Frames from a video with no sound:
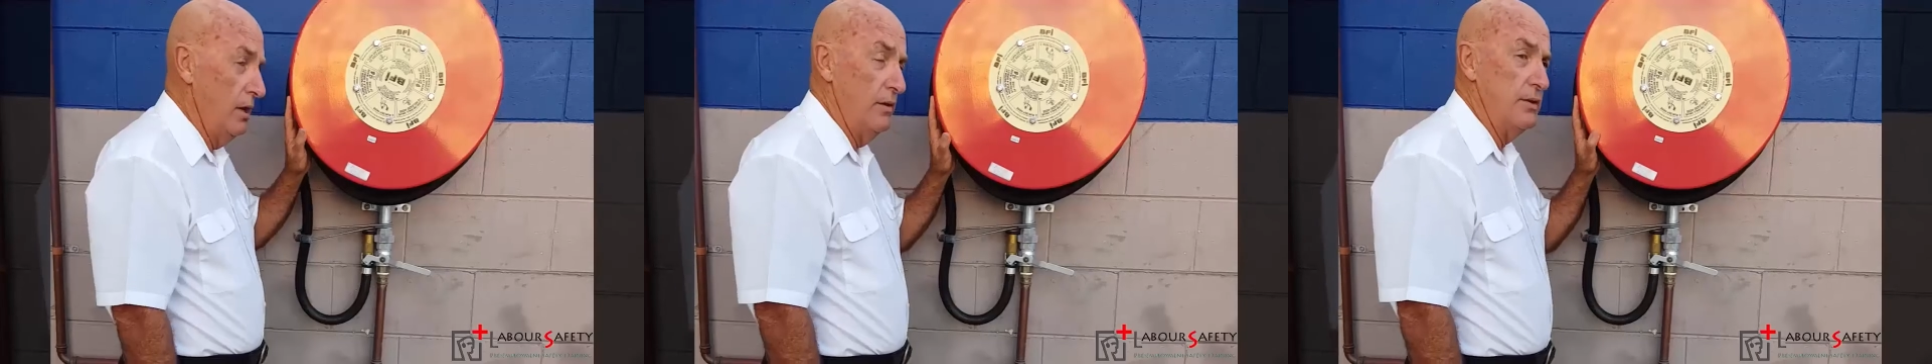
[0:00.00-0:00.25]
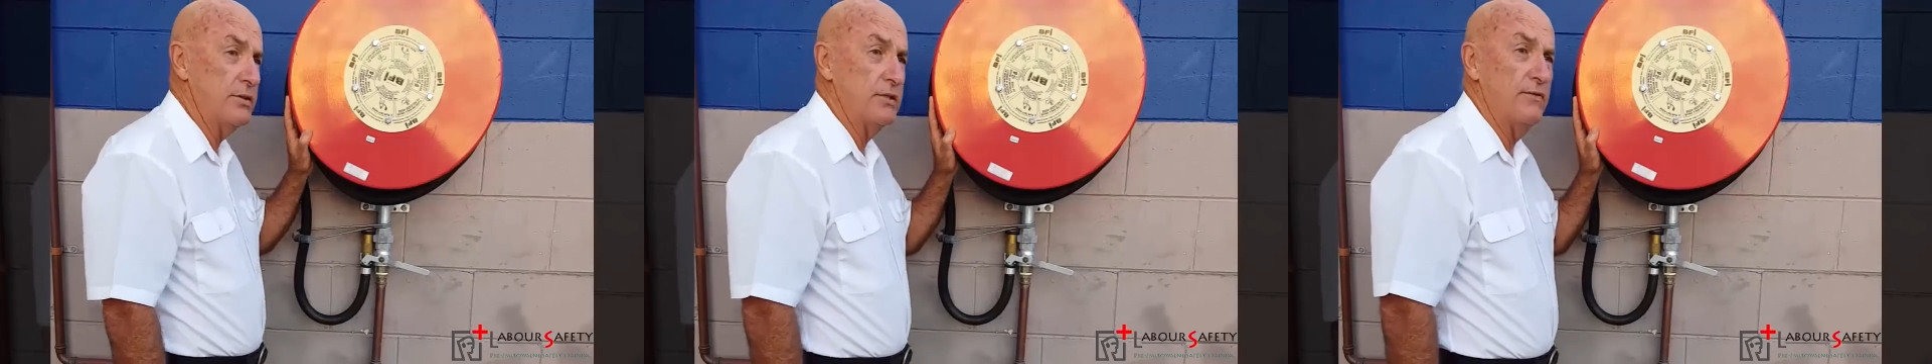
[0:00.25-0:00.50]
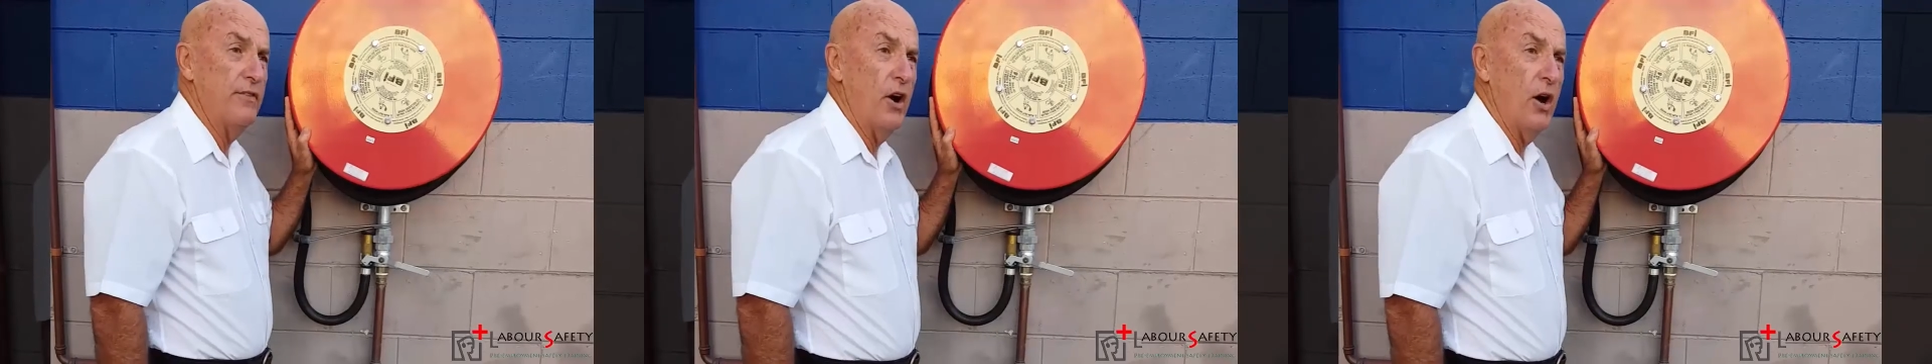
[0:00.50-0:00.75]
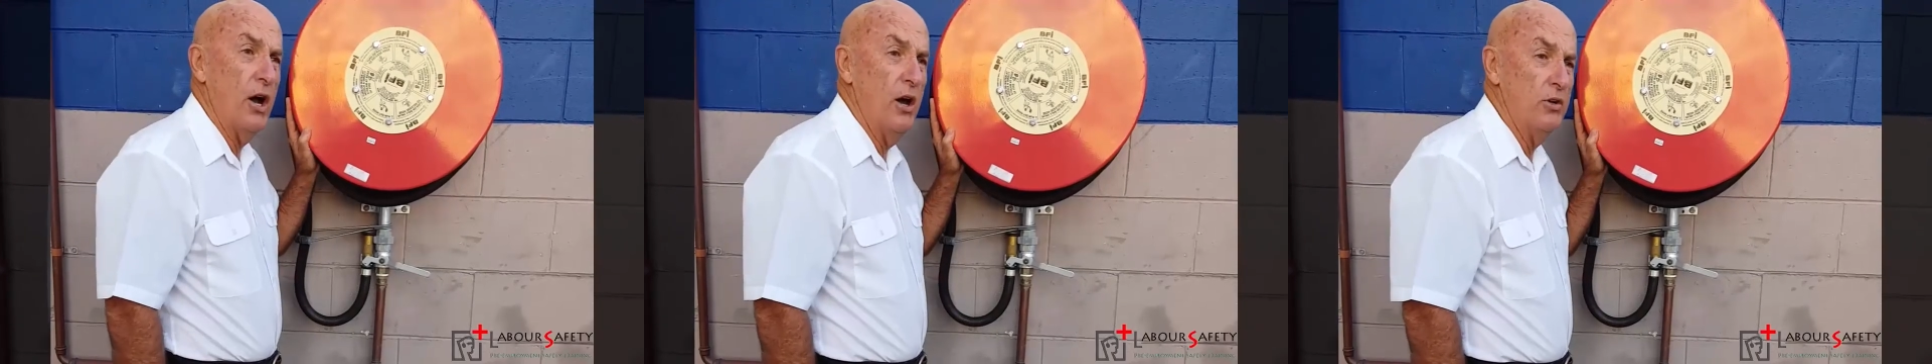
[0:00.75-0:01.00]
This is a
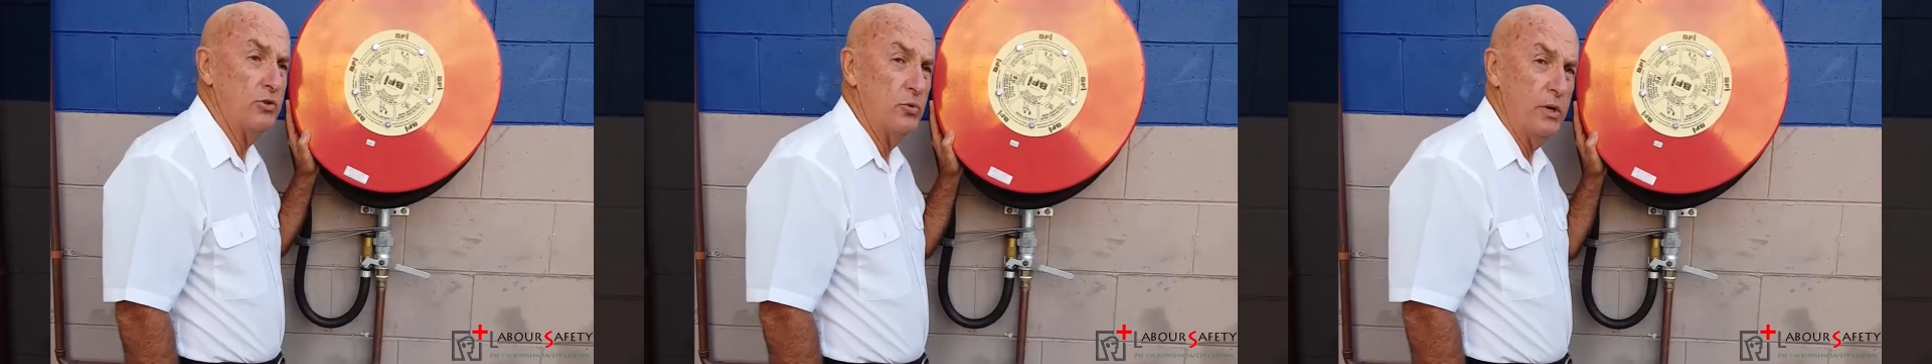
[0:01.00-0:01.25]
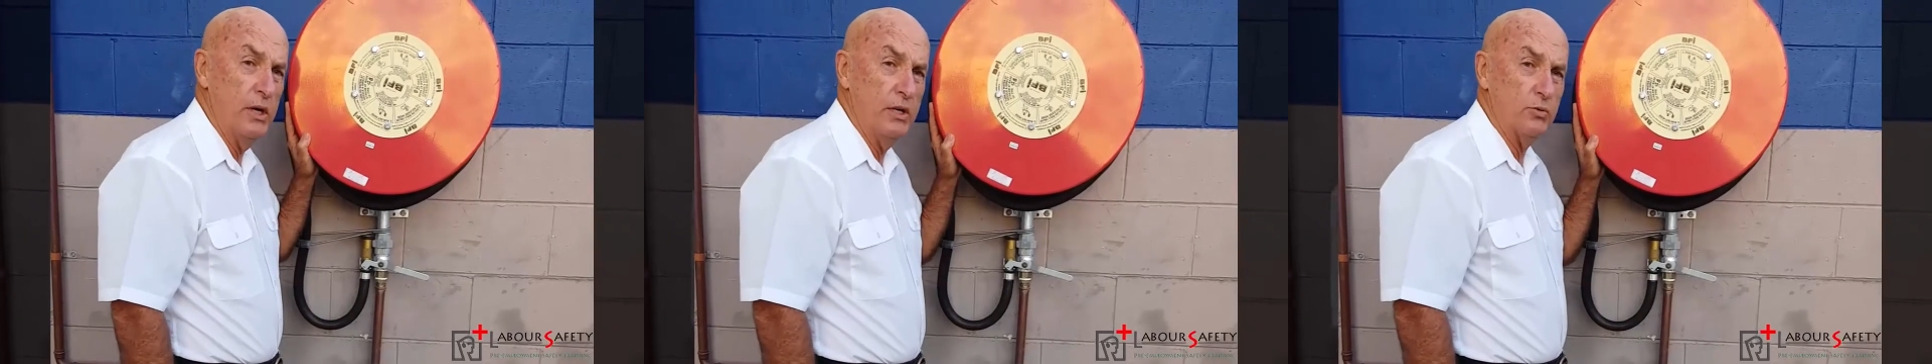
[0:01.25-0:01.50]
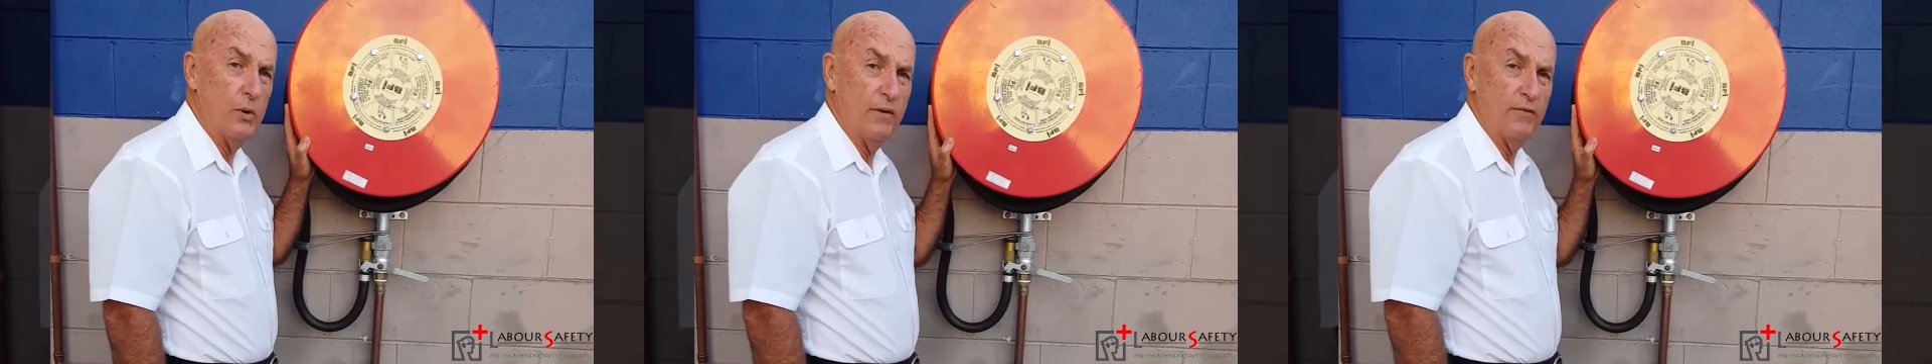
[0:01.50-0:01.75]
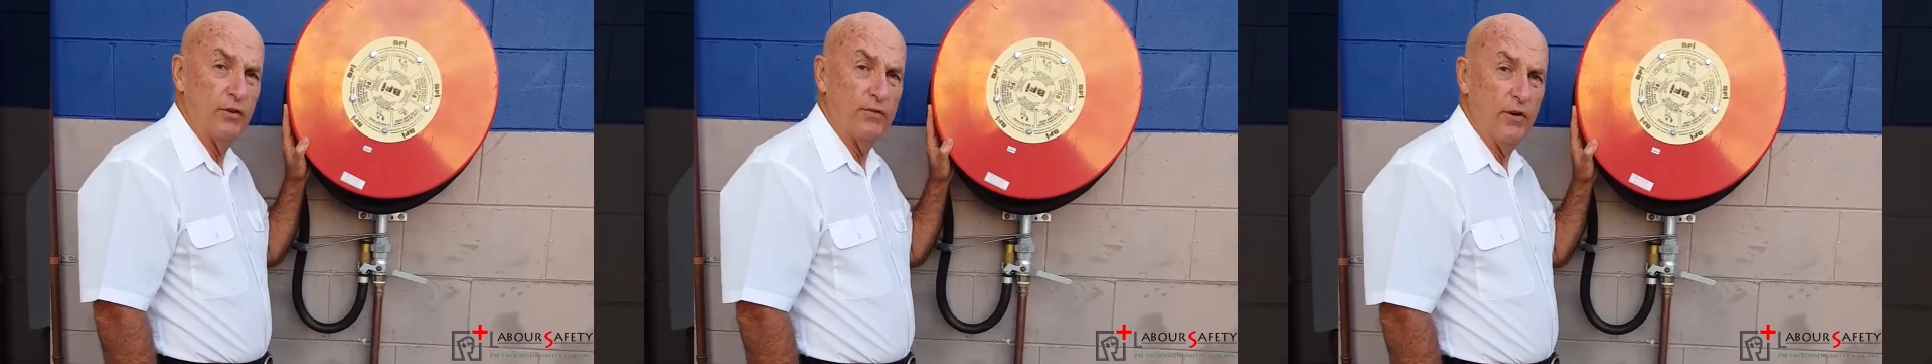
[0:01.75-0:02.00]
fire hose reel. It's one
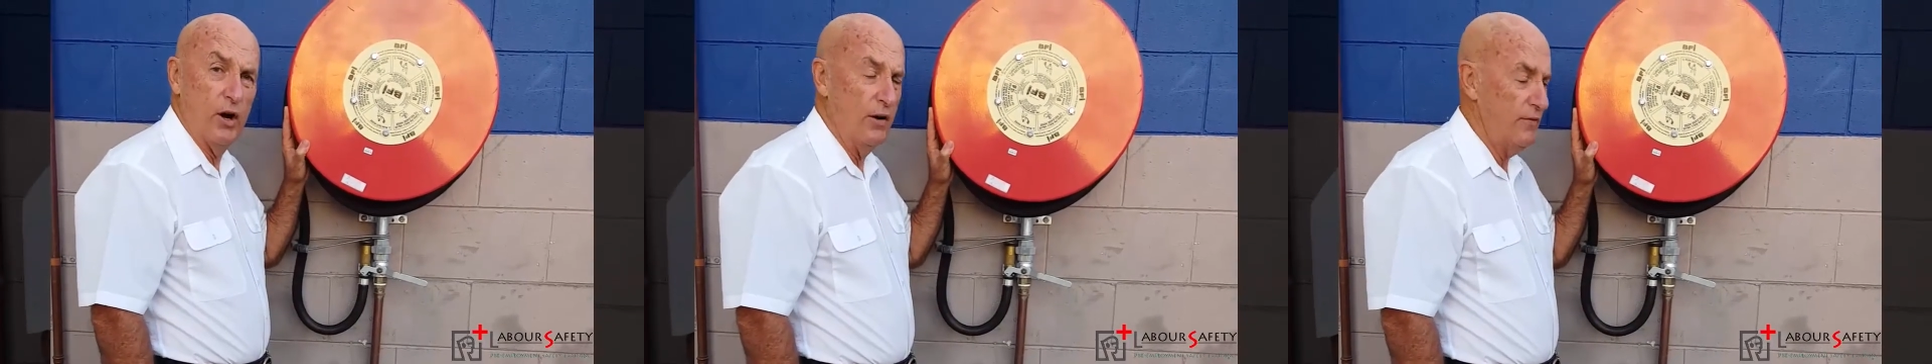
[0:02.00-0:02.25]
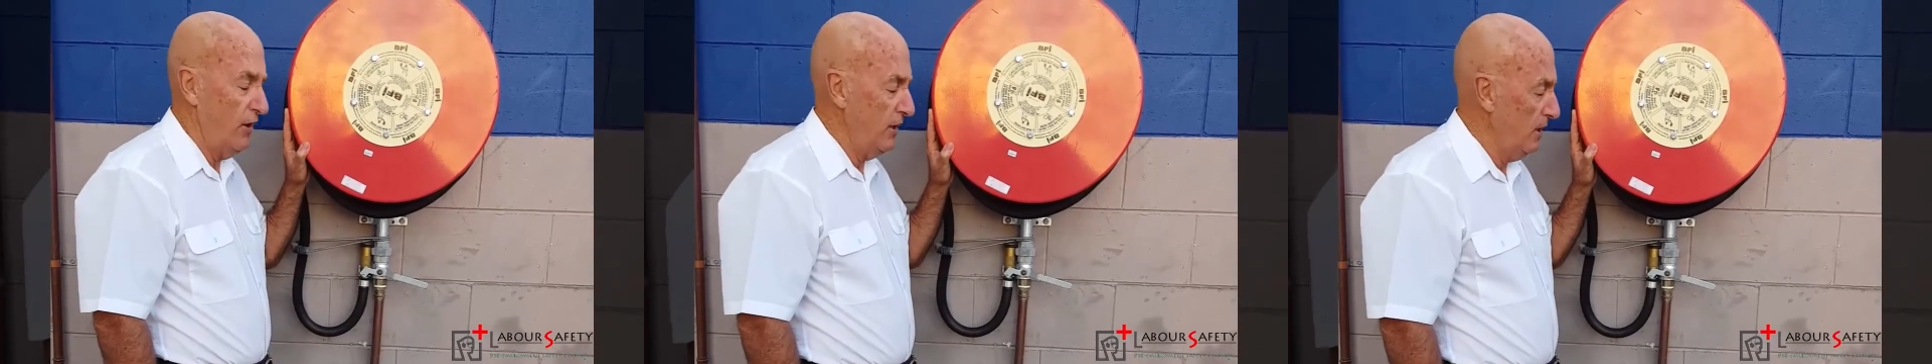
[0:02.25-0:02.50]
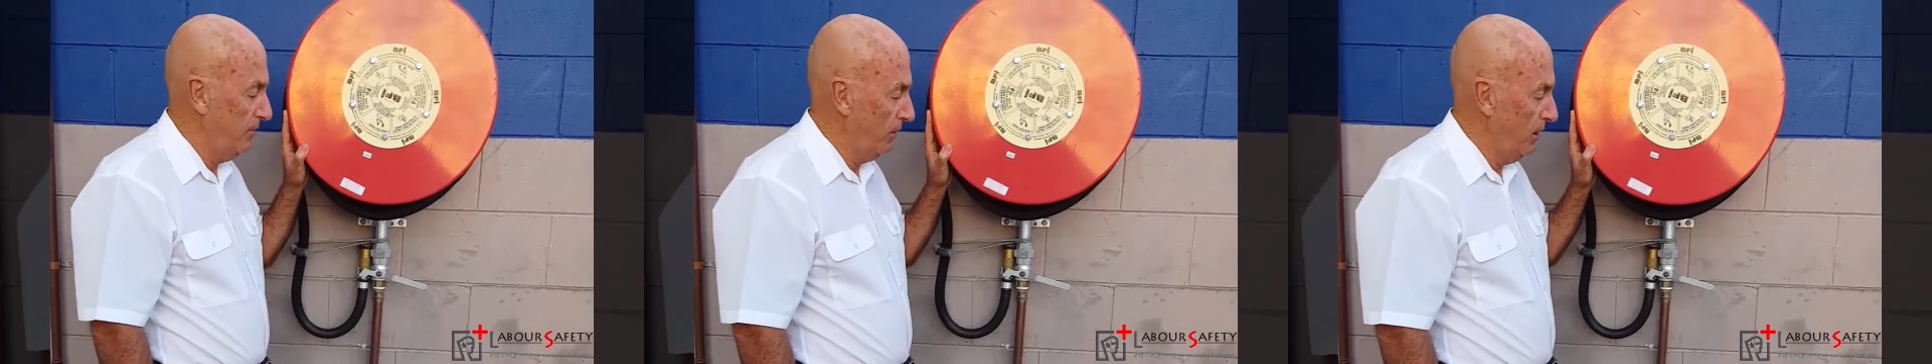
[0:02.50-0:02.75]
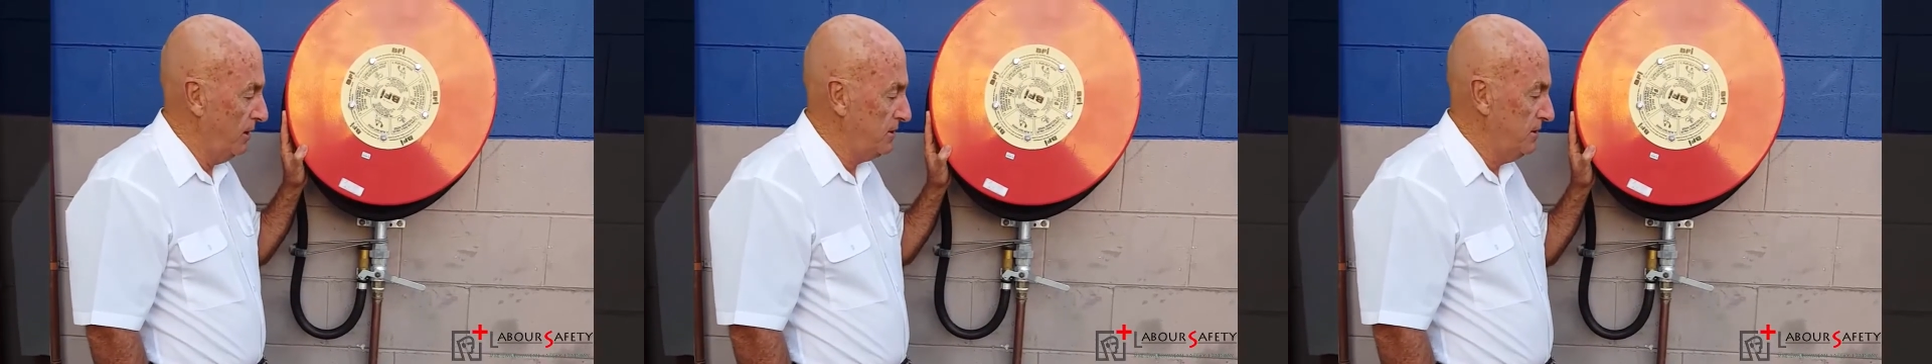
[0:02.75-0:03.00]
of your firefighting
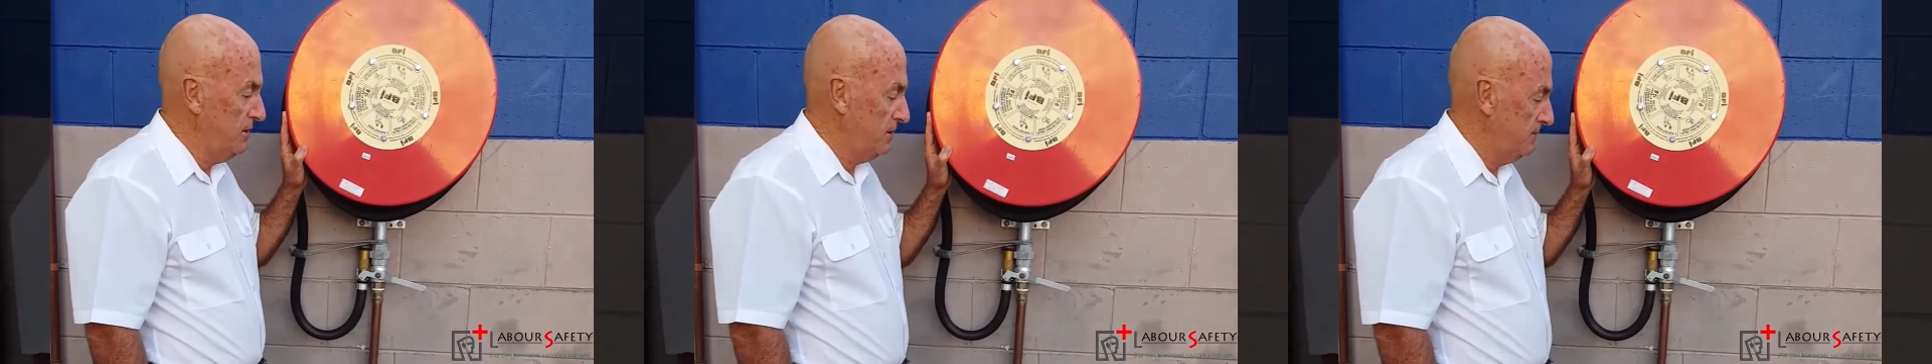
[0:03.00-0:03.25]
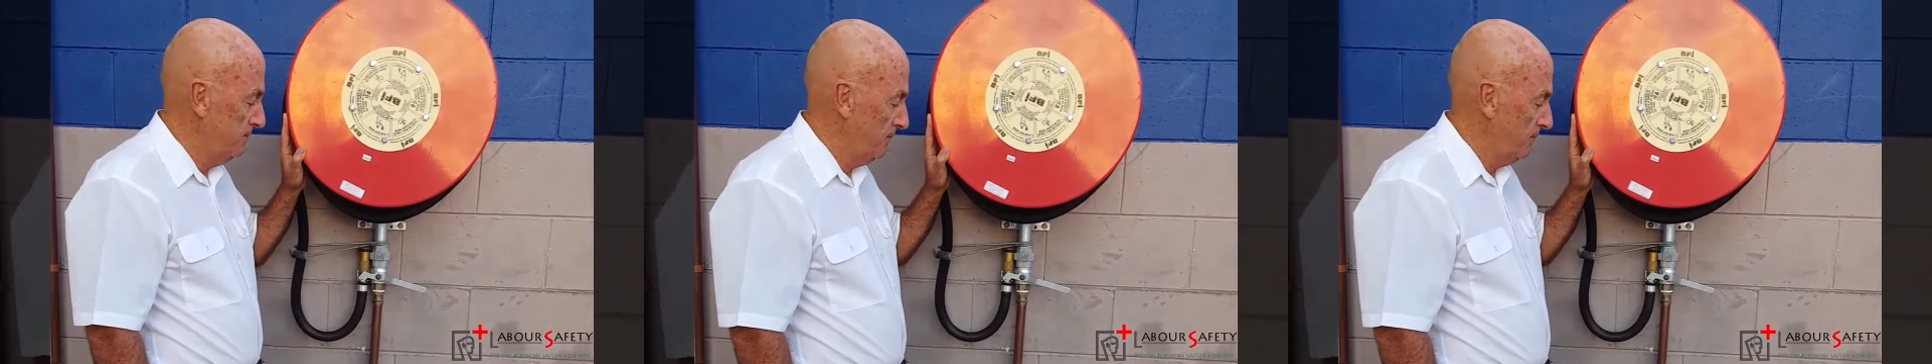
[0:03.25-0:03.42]
appliances.